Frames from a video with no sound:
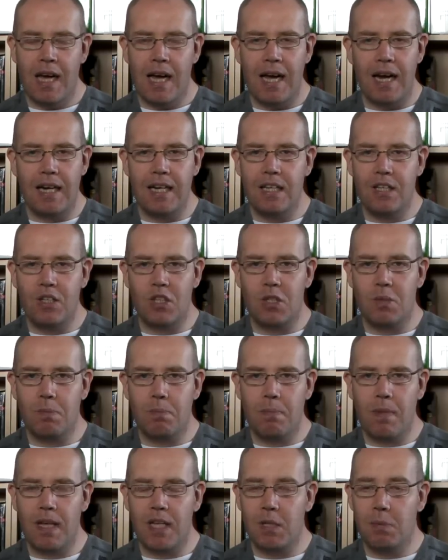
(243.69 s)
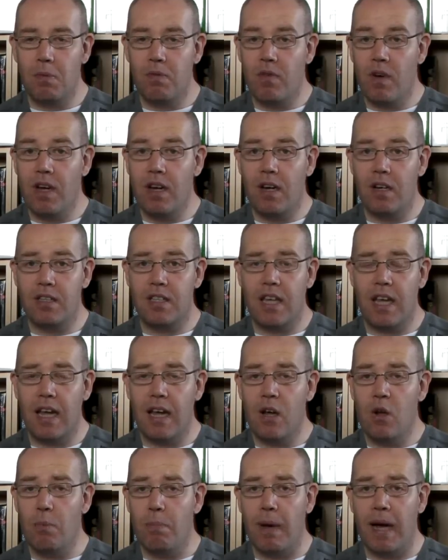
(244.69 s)
and it just makes me realise
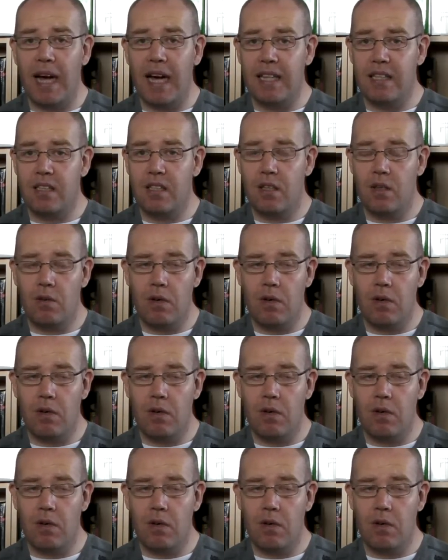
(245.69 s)
how bad